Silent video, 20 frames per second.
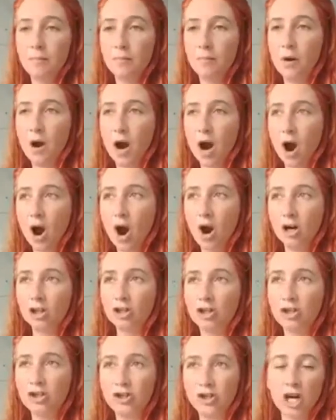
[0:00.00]
Uh, our
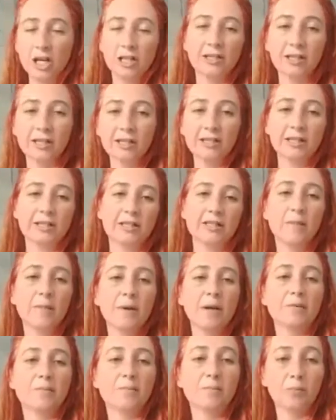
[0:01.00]
justice system
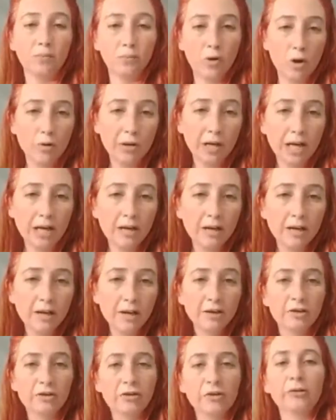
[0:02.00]
is broken.
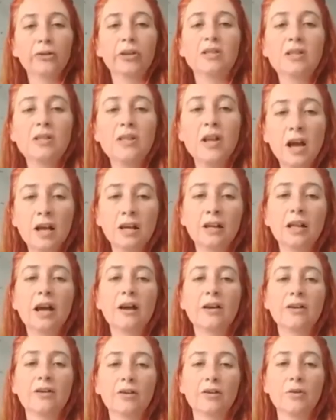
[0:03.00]
Truth is not
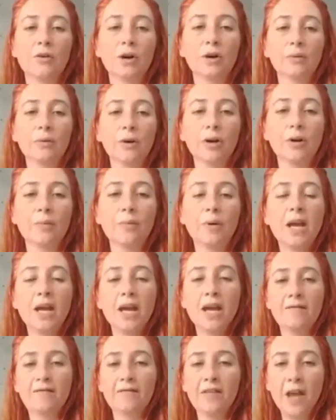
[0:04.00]
allowed in the courtroom.
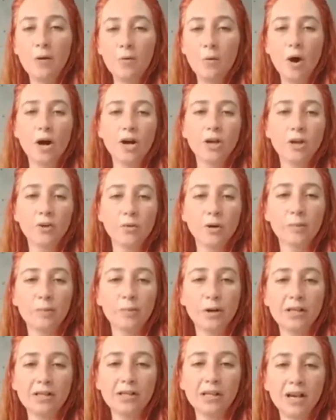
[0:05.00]
If they want you in
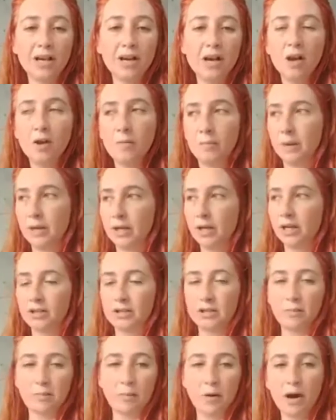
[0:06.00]
prison because
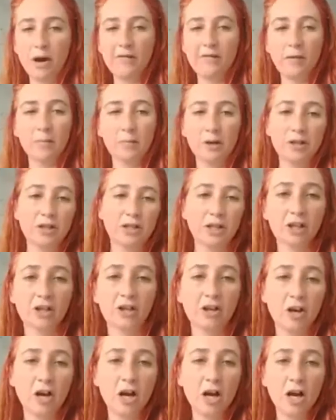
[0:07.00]
the private prison,
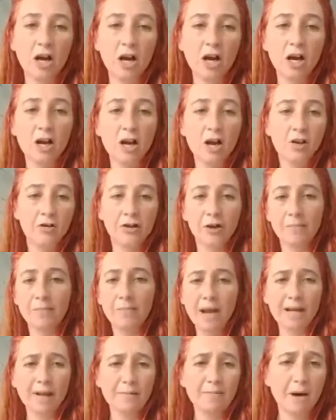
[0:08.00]
uh, they're
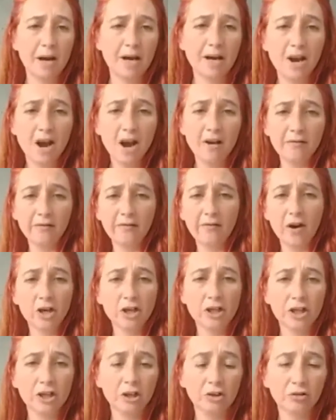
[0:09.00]
making money off of our
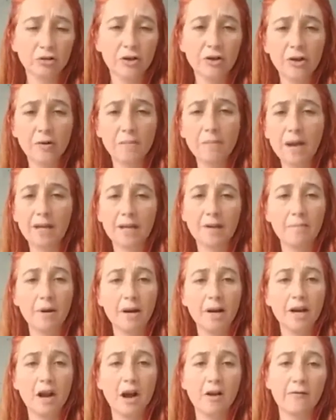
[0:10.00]
children, they're making
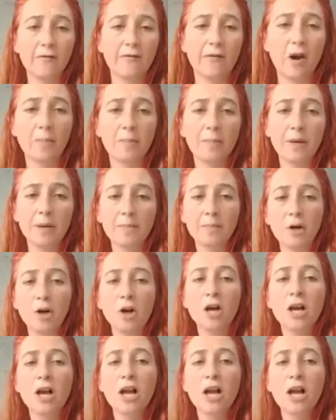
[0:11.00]
money off of our people.